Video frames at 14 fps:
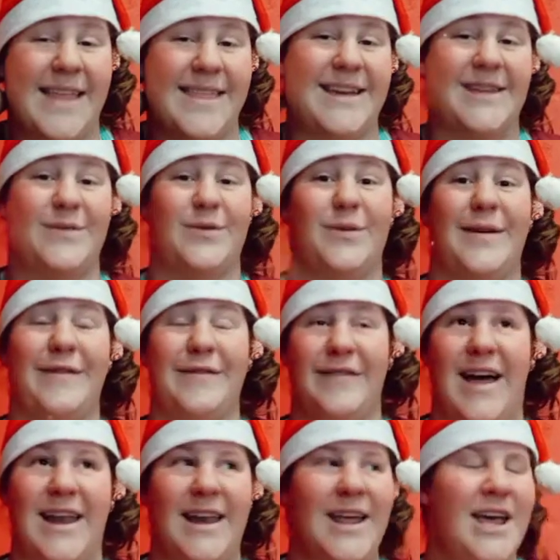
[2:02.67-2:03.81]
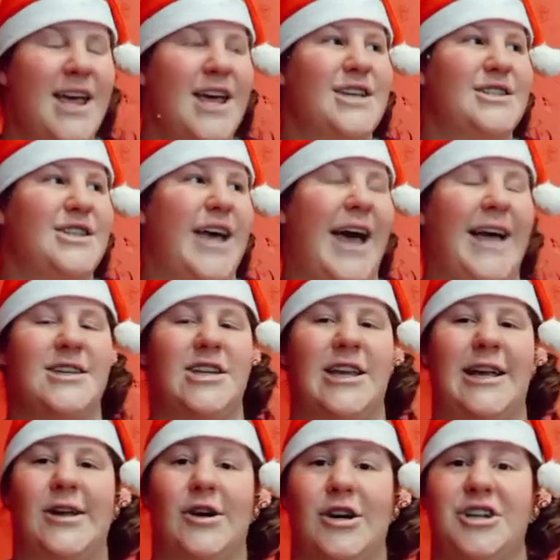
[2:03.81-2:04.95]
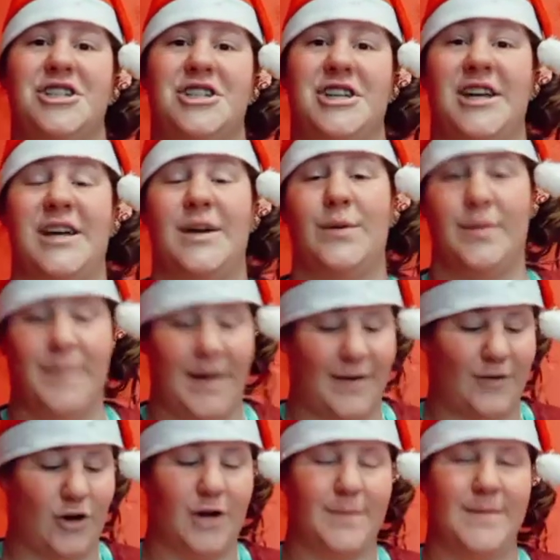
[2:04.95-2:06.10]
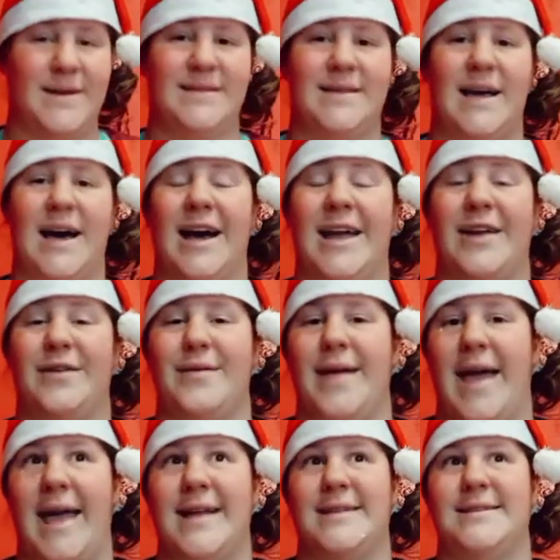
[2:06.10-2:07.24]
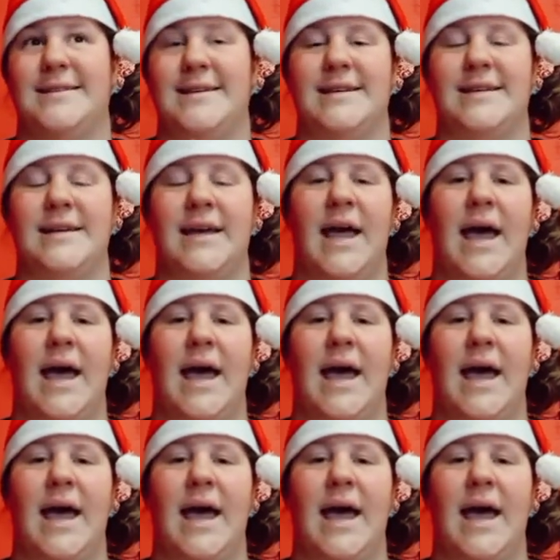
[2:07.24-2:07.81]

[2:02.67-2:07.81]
think it will be fun. So actually last year with my Vlogmas, I created it